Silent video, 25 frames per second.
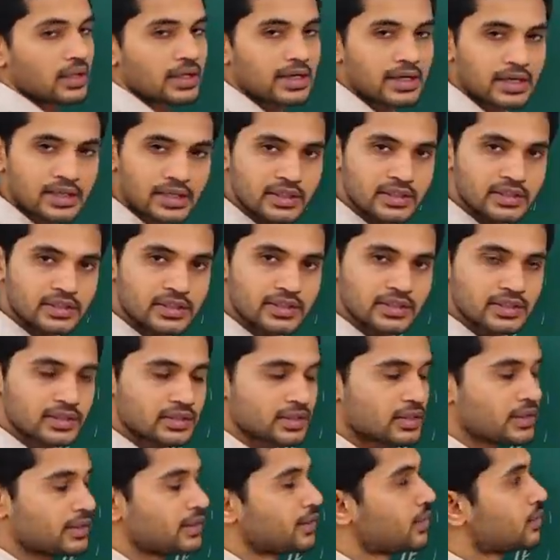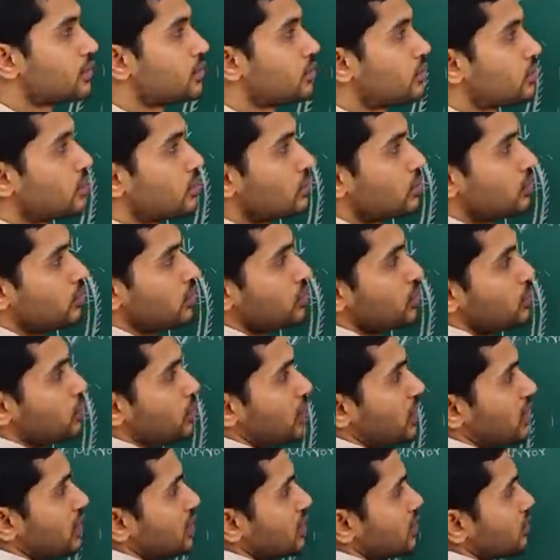clear. So, which
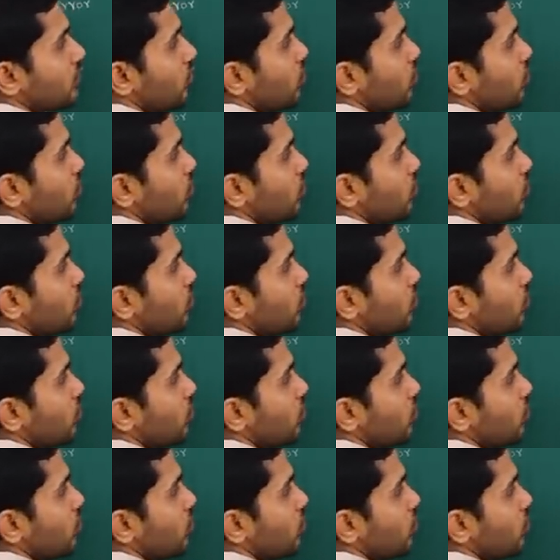means